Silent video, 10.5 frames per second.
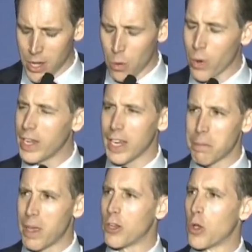We need
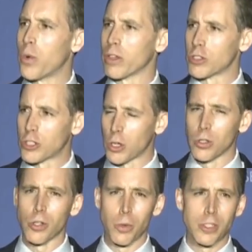men who will
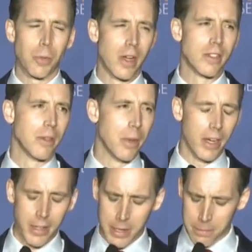shoulder
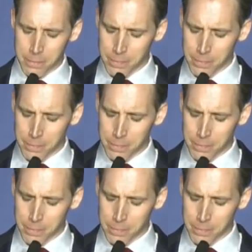responsibility,